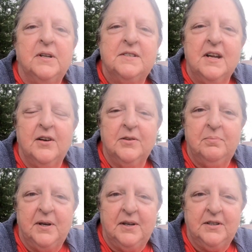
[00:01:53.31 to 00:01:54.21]
what is now the
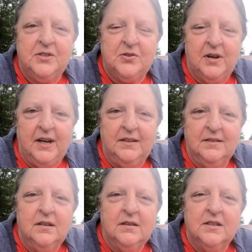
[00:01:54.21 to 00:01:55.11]
Bering Strait.
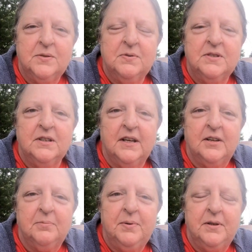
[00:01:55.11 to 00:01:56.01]
This was
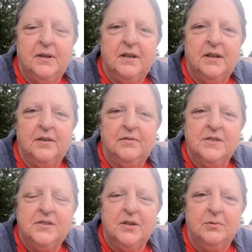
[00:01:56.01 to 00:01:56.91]
the latter period of the
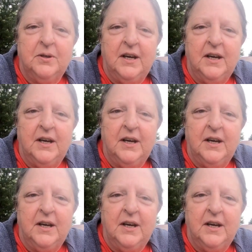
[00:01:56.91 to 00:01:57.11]
Stone